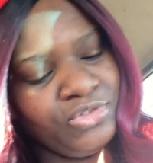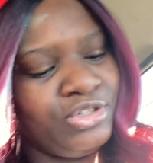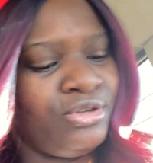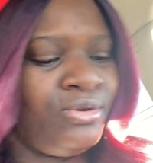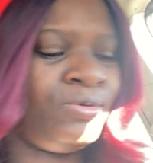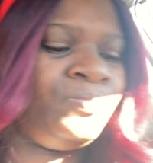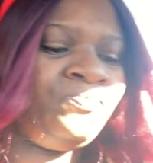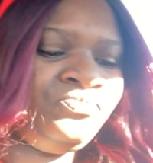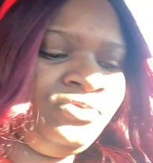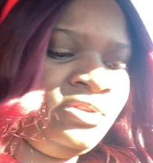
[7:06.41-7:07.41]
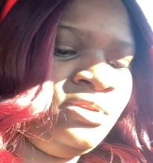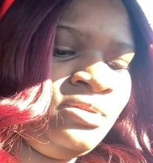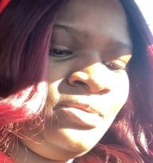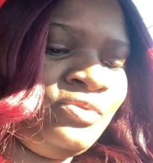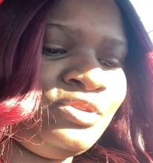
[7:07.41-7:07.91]
to
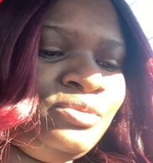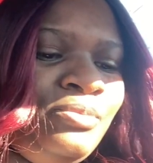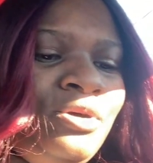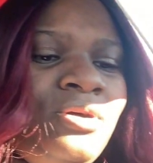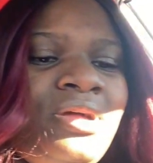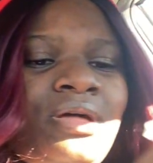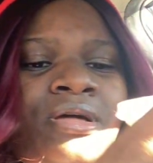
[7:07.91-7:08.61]
a small